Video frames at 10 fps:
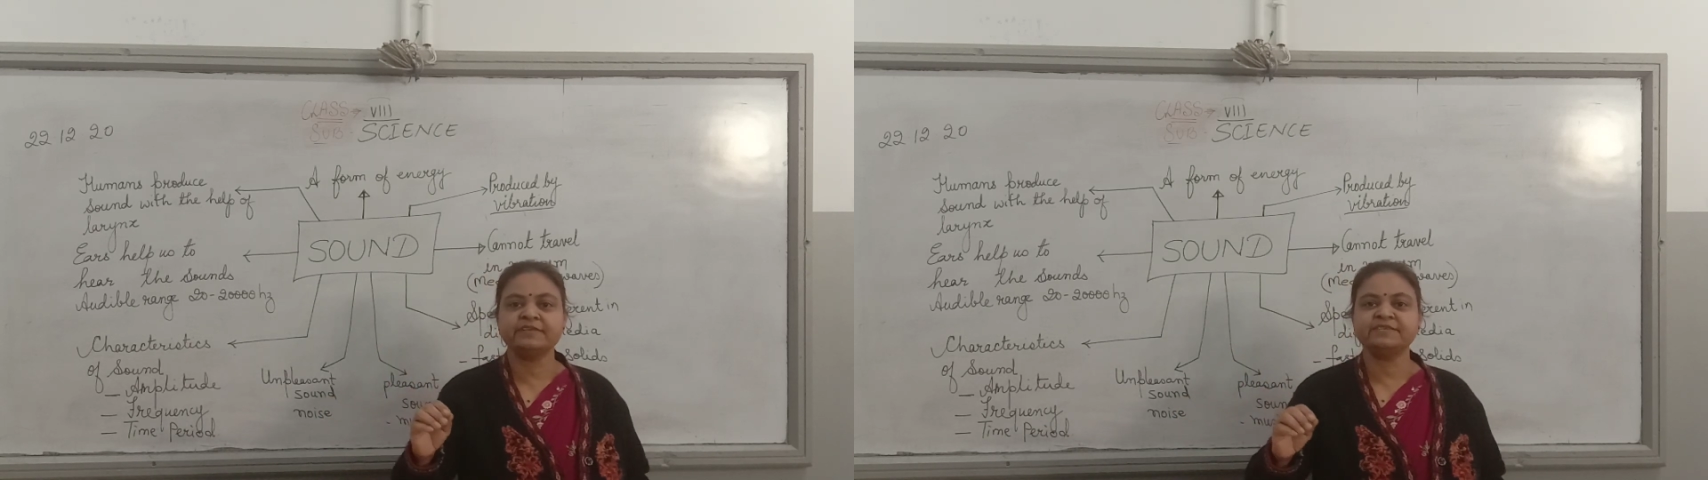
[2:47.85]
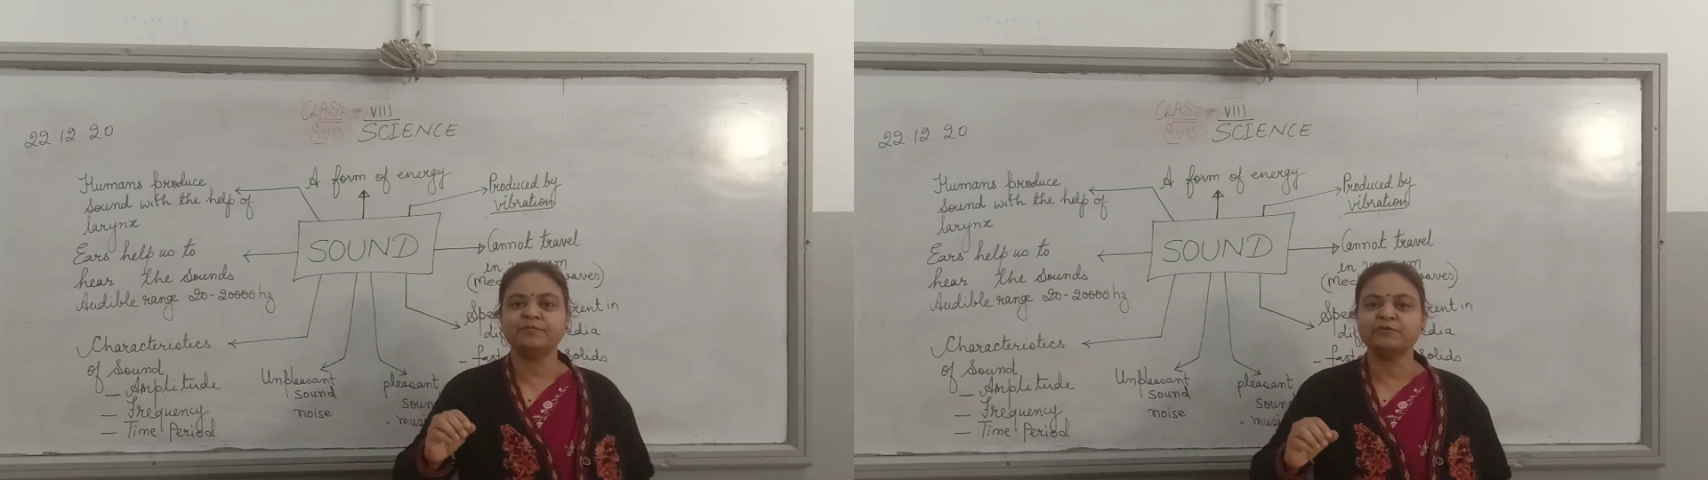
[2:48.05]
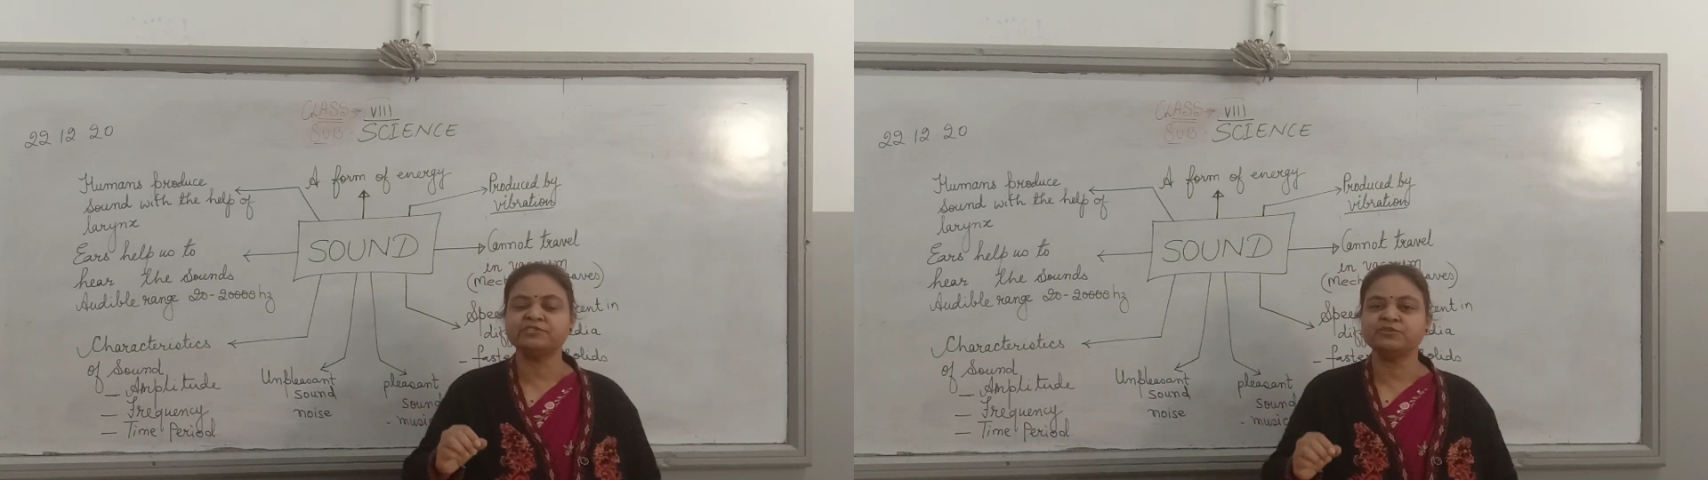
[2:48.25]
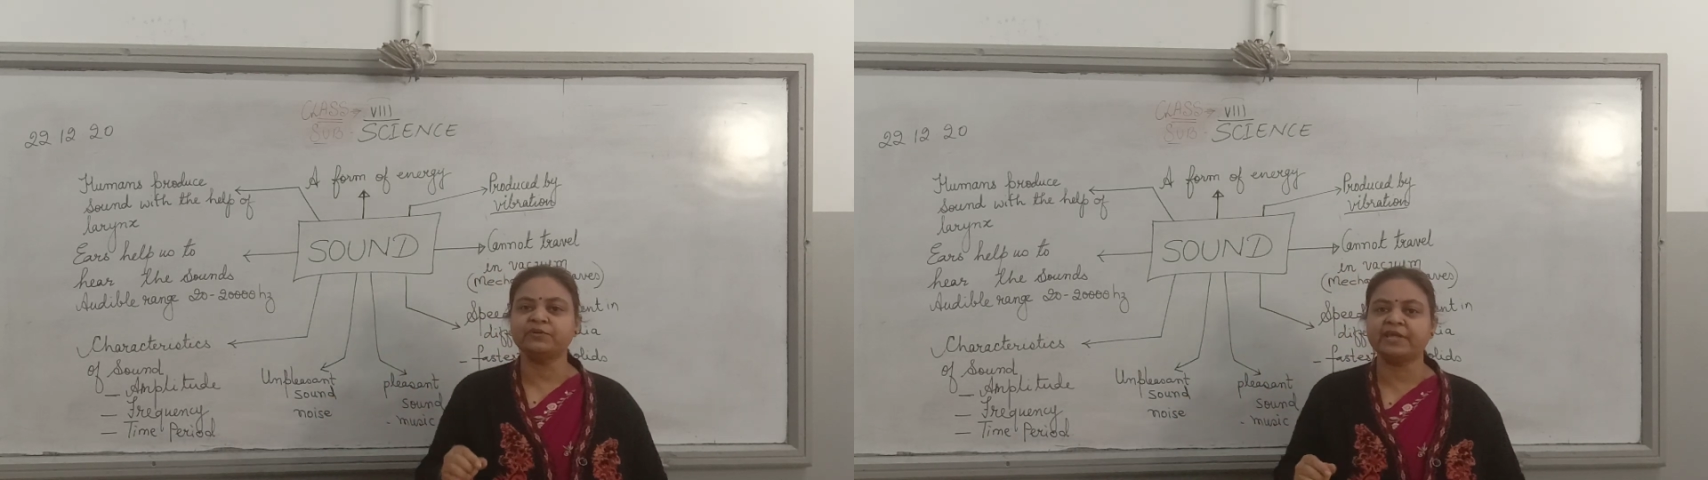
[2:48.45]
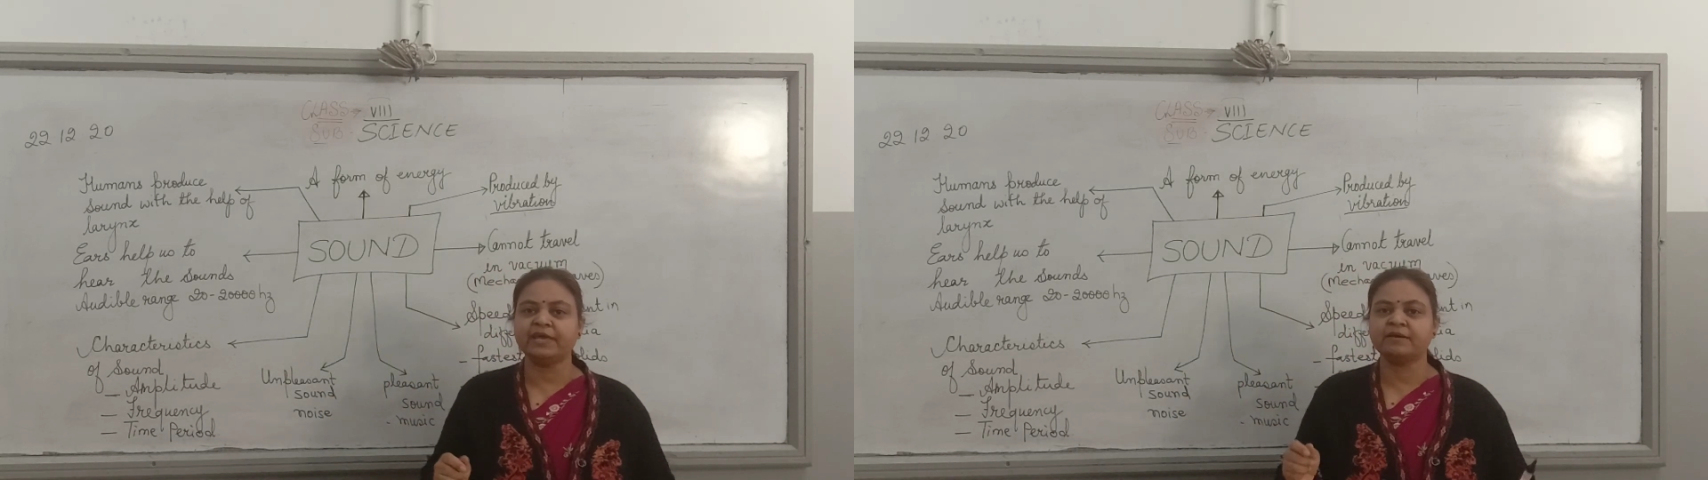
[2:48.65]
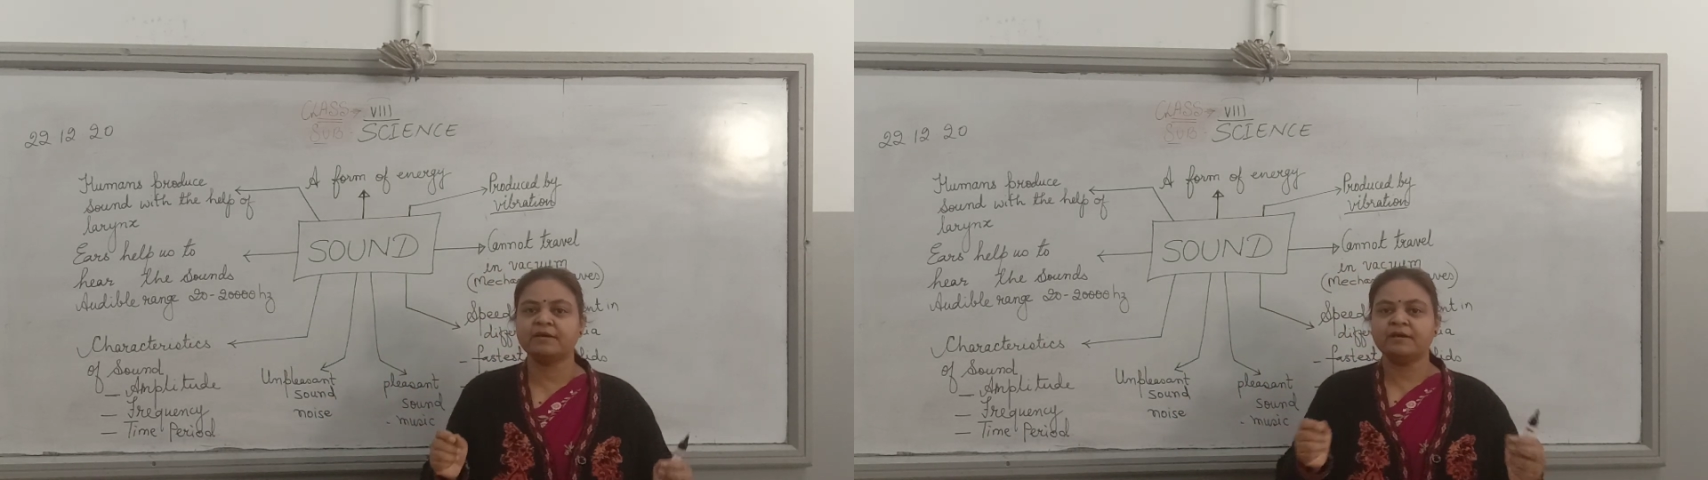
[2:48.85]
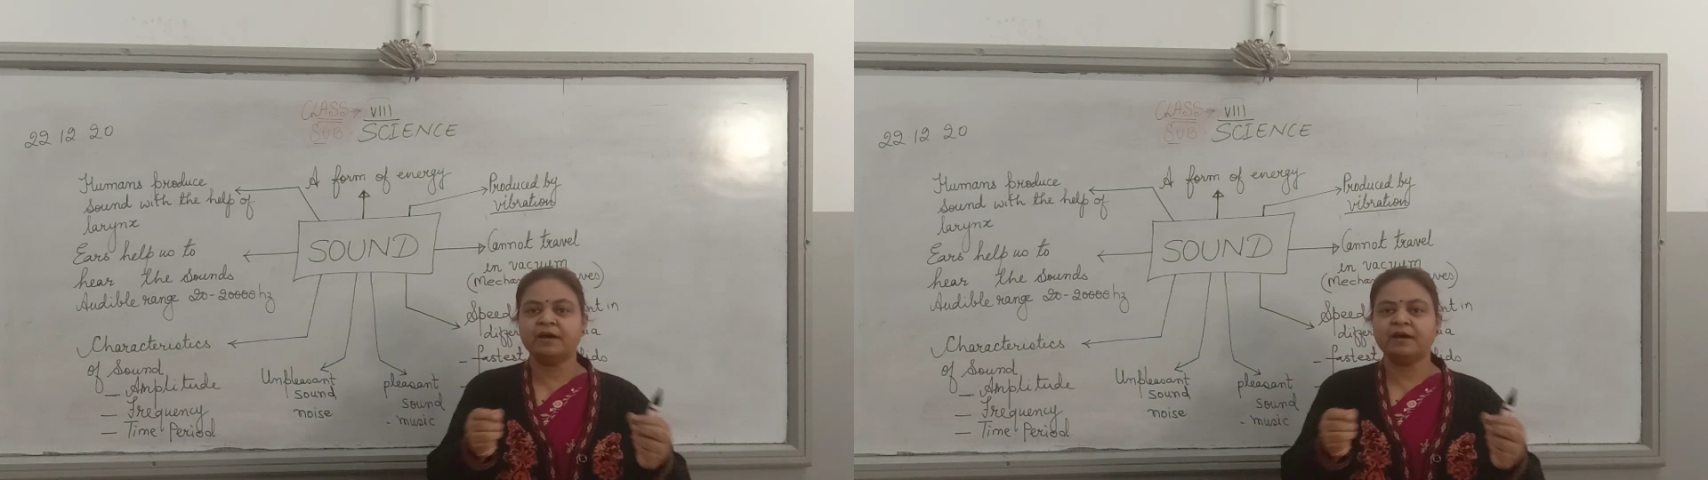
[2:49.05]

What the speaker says: suppose you take